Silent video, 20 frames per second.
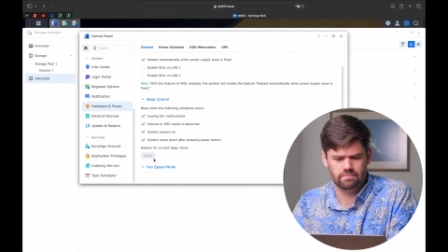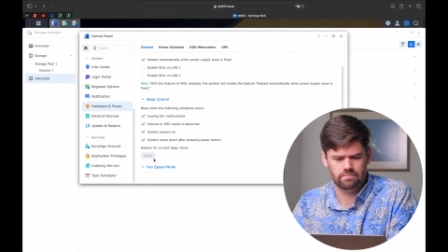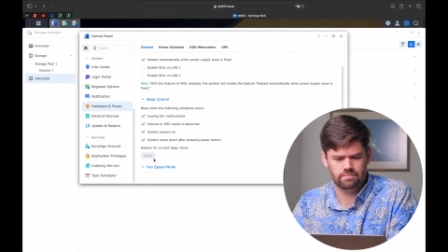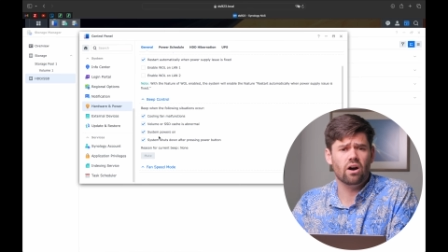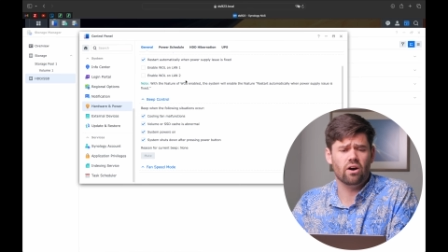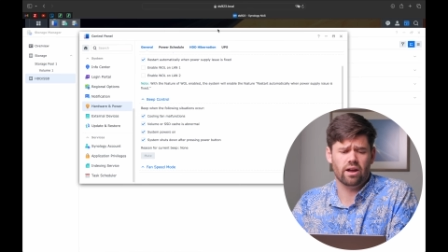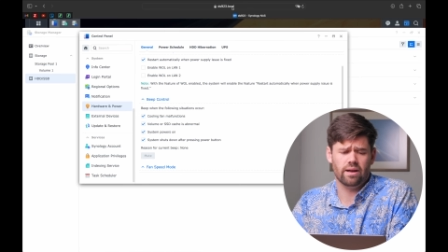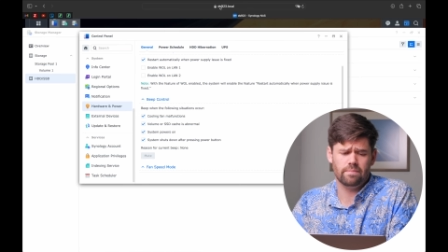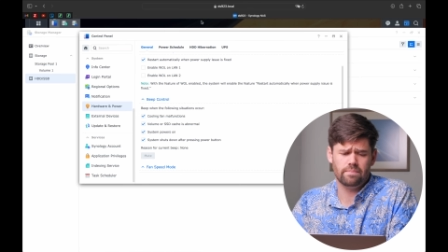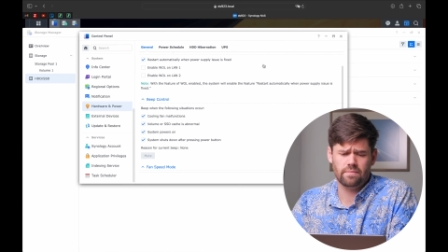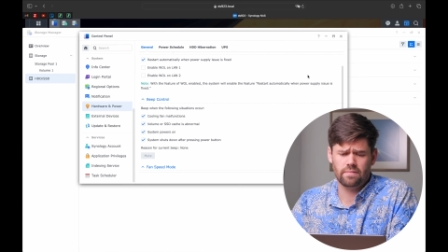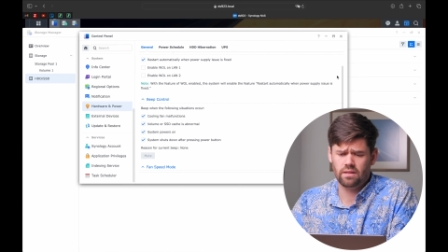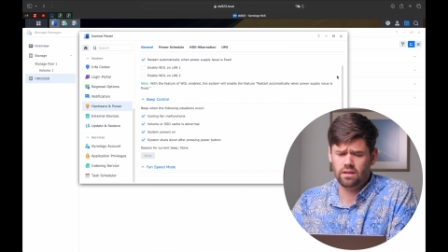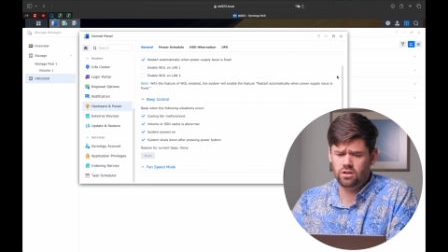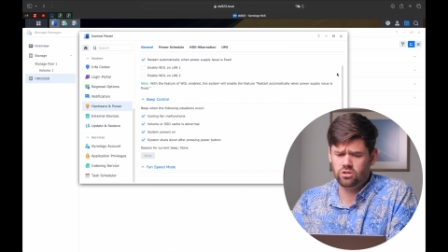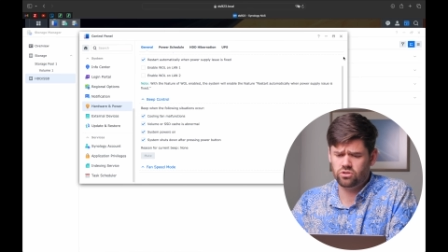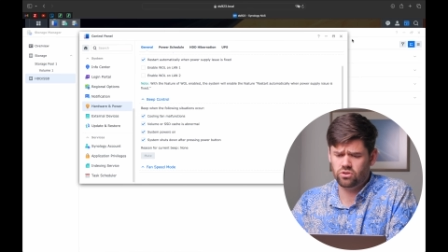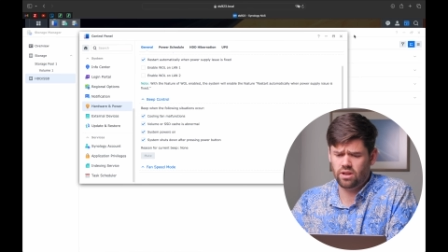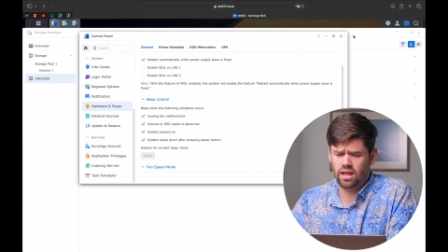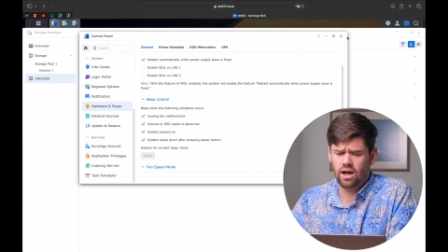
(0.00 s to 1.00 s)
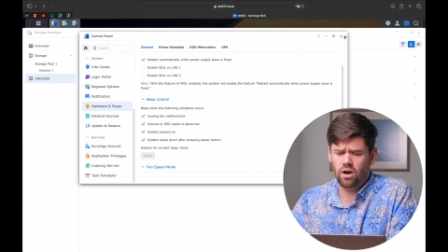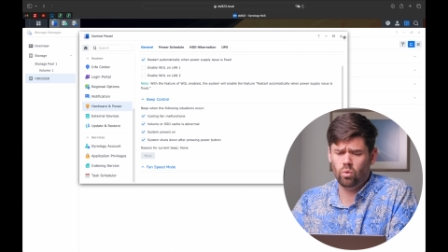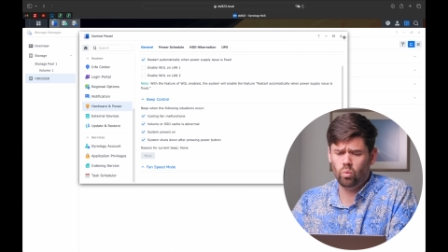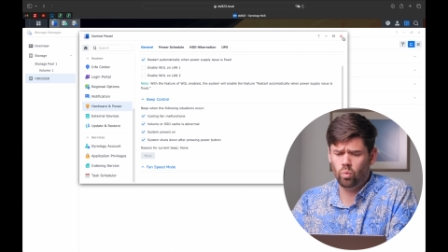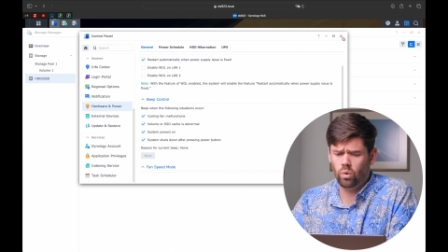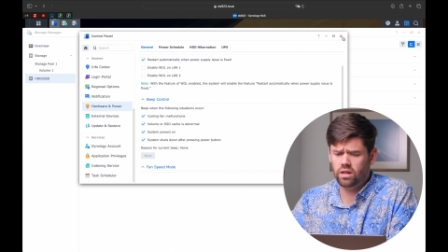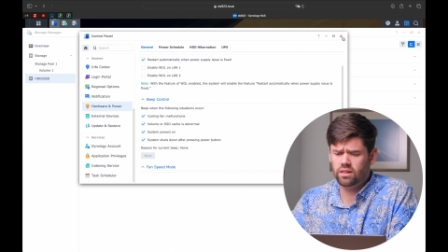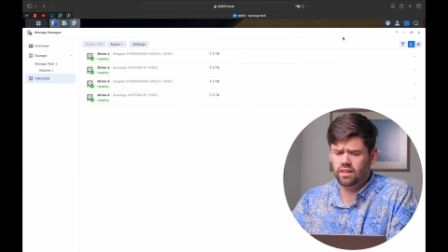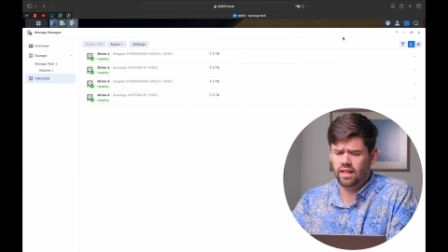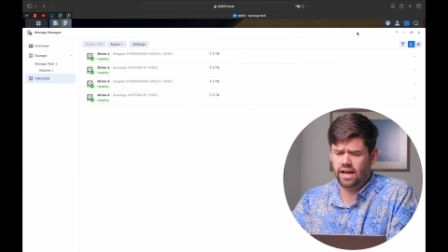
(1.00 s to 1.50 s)
All right, so now
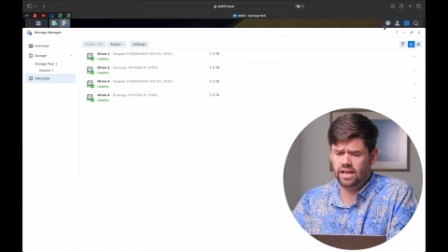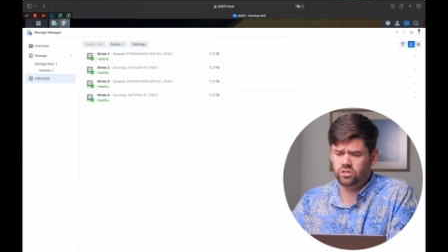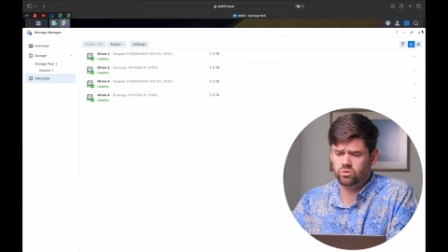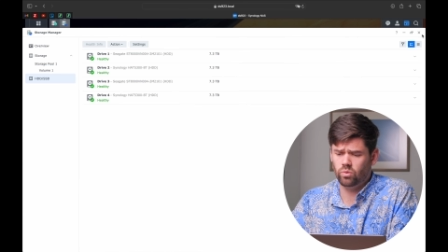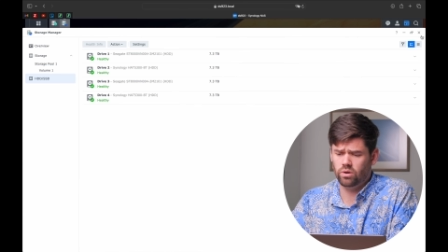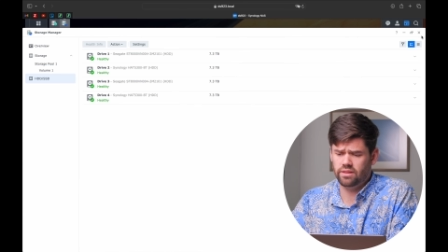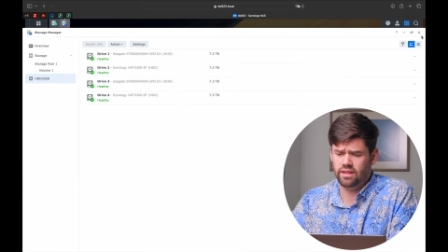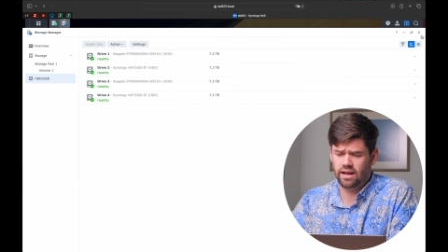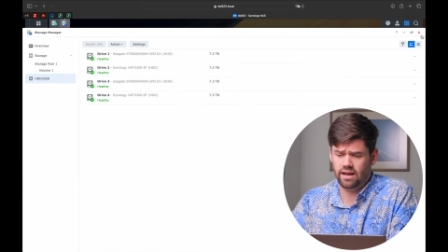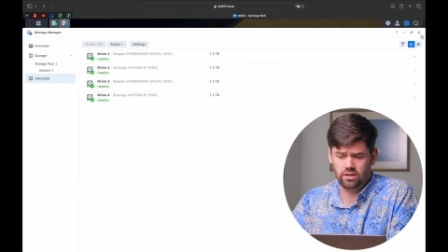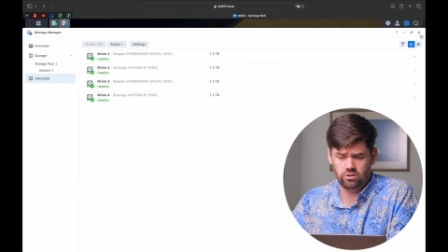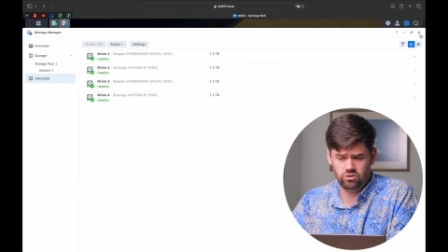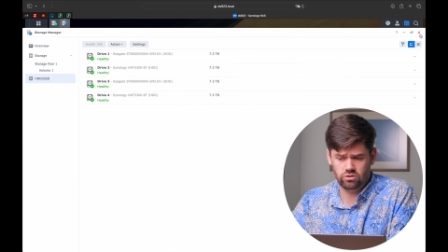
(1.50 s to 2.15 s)
one last one that I